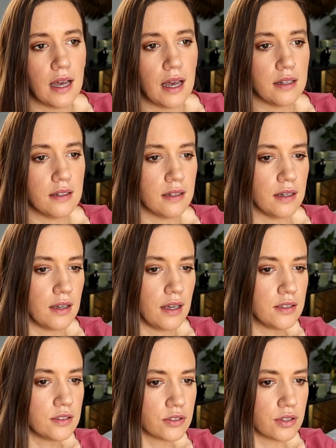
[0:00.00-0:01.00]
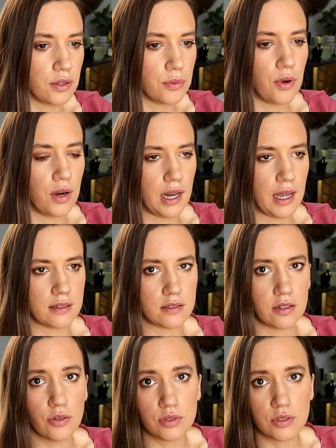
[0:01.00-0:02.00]
and insulin won't let
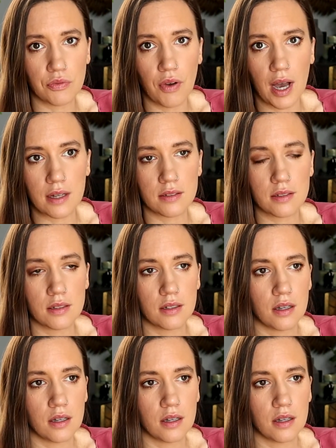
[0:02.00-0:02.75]
us lose fat,